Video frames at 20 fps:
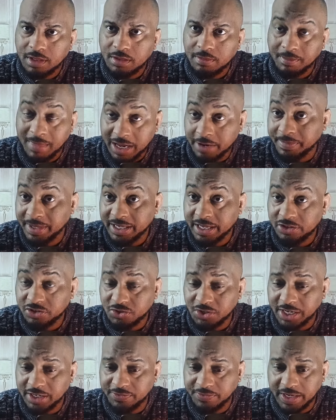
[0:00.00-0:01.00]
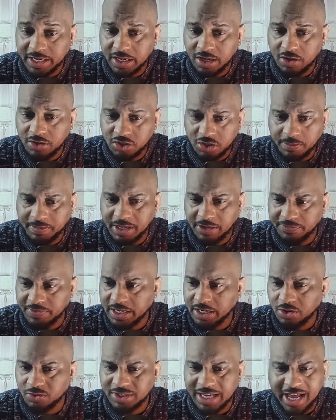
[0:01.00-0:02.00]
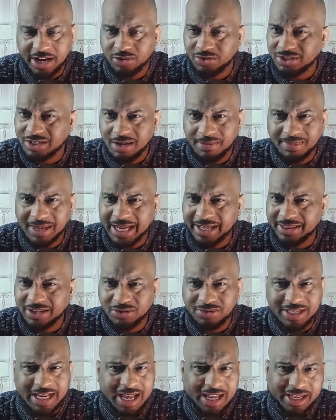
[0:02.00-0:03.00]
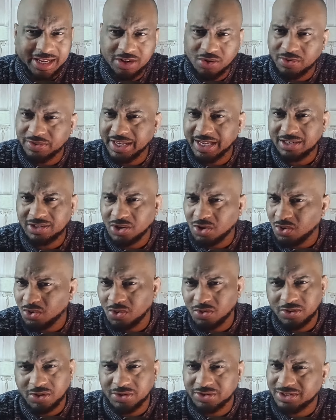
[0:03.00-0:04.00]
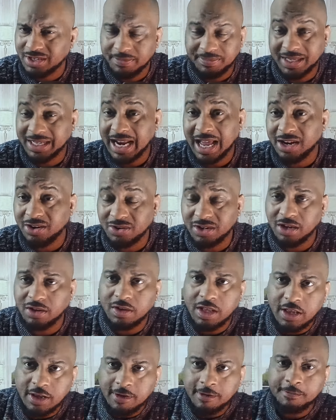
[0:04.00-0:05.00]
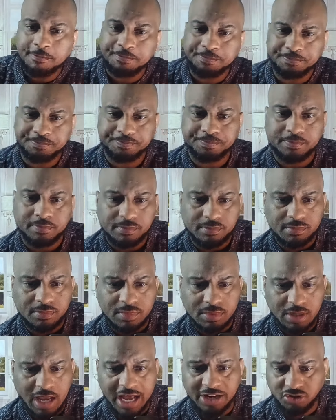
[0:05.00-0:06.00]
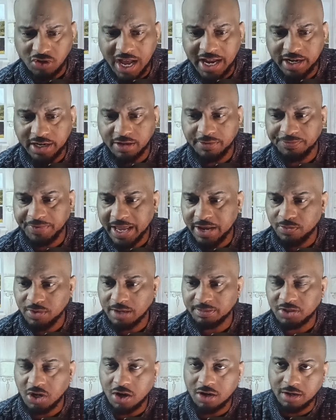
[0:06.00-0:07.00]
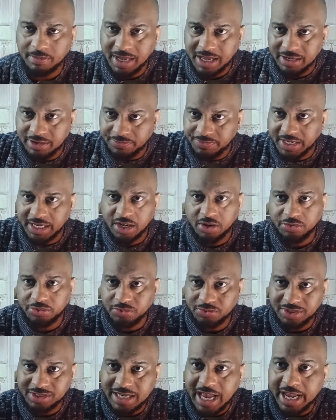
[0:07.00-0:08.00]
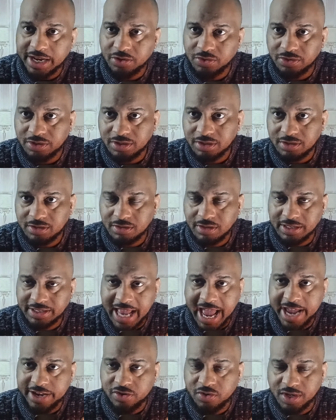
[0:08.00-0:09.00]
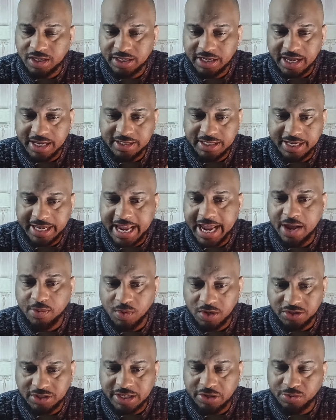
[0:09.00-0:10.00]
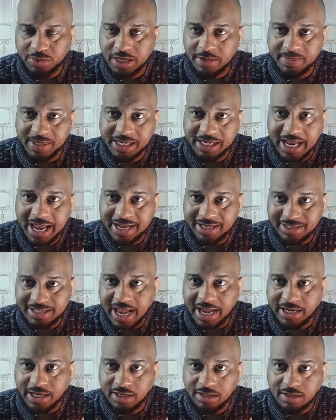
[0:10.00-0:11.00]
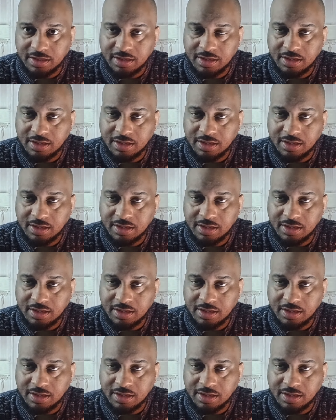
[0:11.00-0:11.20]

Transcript: Might have been yesterday's video. It should be a video title, something like they're telling or they told or something. I don't know. I try to convey what I'm talking about in the video through the titles as accurately as I can while still keeping it exciting.